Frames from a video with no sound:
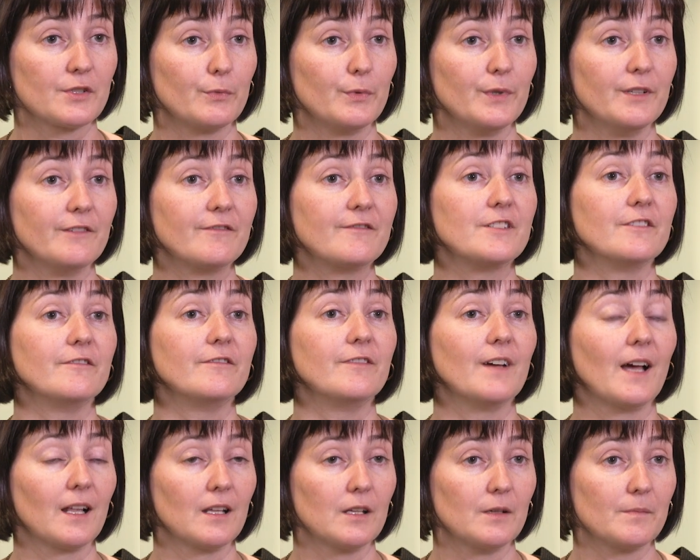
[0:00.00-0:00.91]
So we've
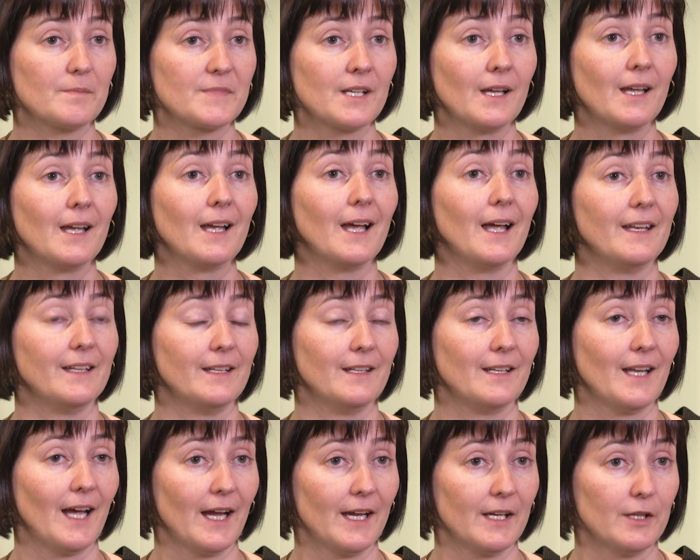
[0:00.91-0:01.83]
developed an
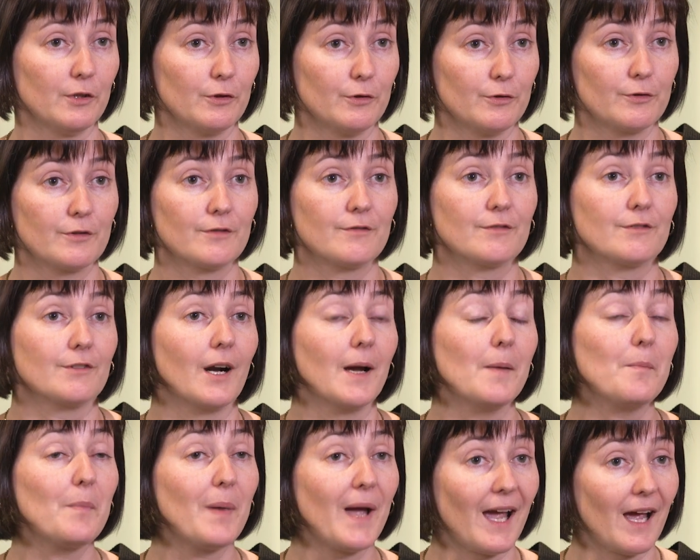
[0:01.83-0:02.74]
inhaled
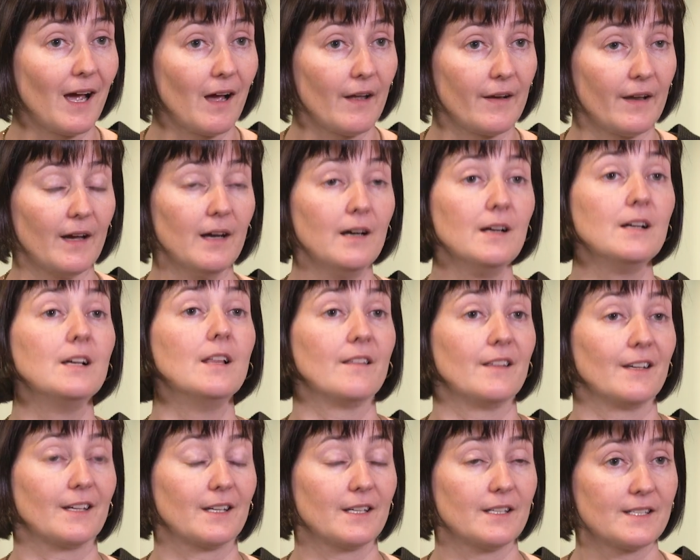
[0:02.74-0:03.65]
dry powder
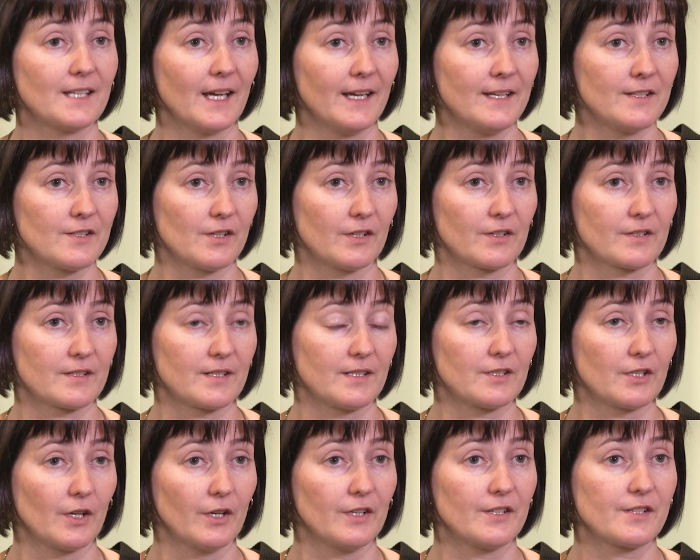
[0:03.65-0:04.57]
that contains
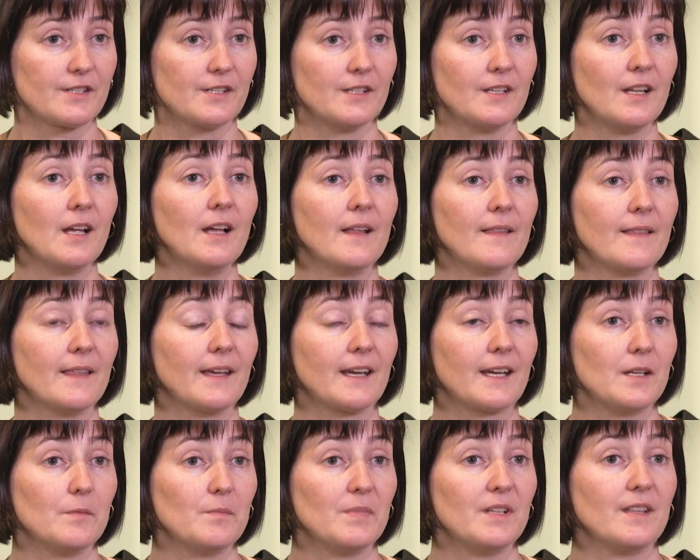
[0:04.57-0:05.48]
oxytocin that
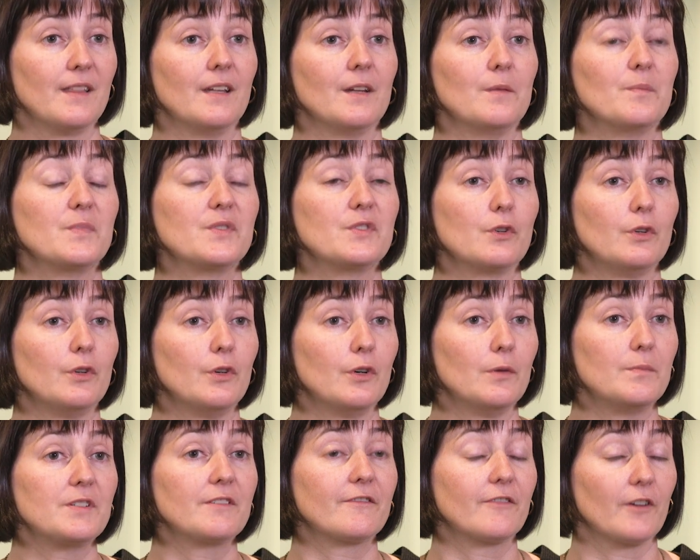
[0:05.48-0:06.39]
can be then
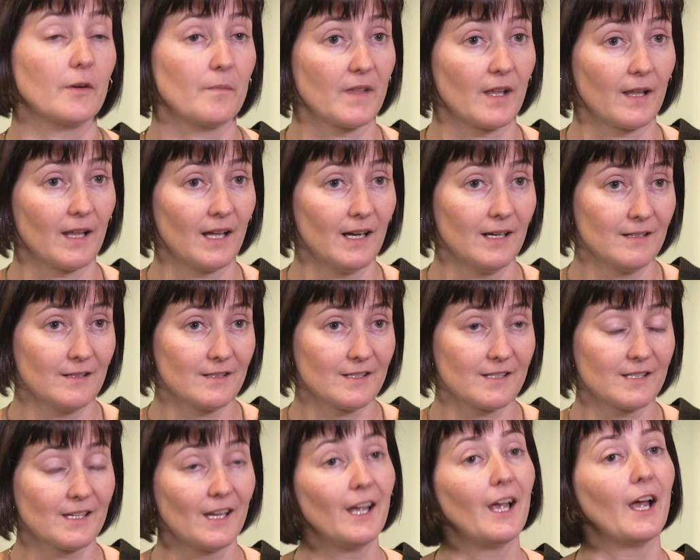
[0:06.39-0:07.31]
absorbed from the
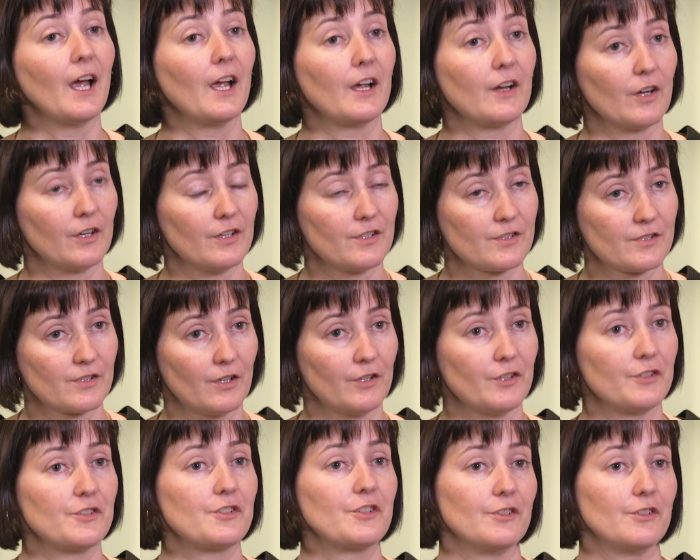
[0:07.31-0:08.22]
lungs and goes on